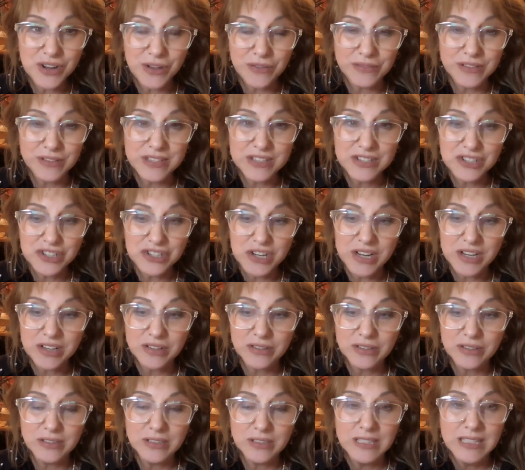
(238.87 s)
of this
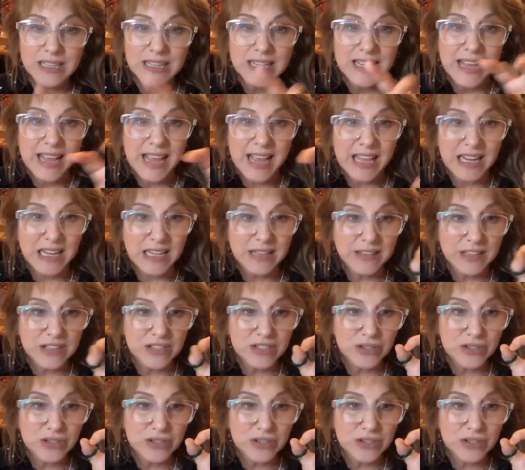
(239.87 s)
channel, and in the